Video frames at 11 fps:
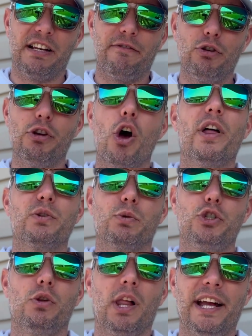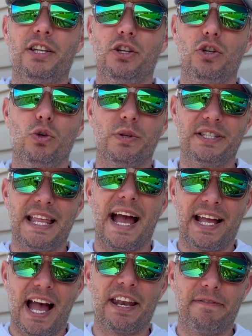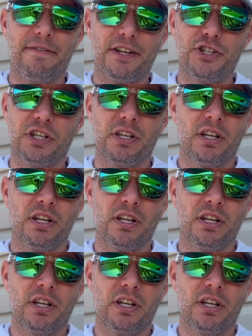if you know that's what you like to do, is that kind of fishing,